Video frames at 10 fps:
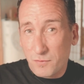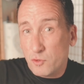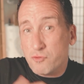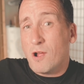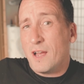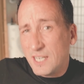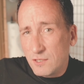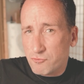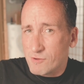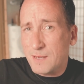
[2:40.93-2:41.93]
if you try
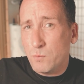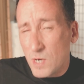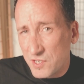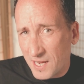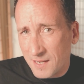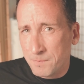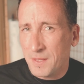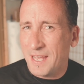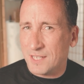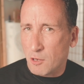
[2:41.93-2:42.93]
dream wishing,
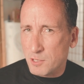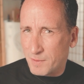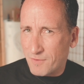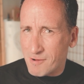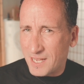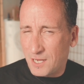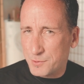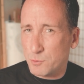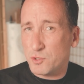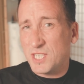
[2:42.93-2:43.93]
it's going to be very hard
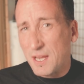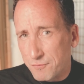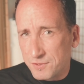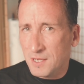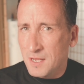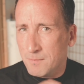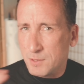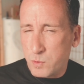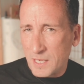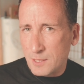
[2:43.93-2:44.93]
to shift
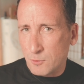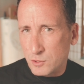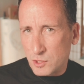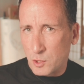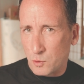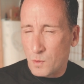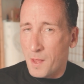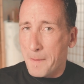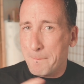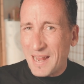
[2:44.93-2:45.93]
between those two
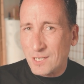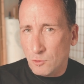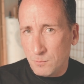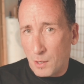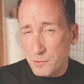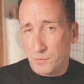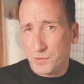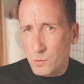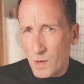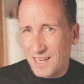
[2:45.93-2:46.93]
mental
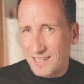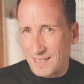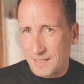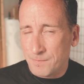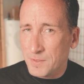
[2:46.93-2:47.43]
models quickly.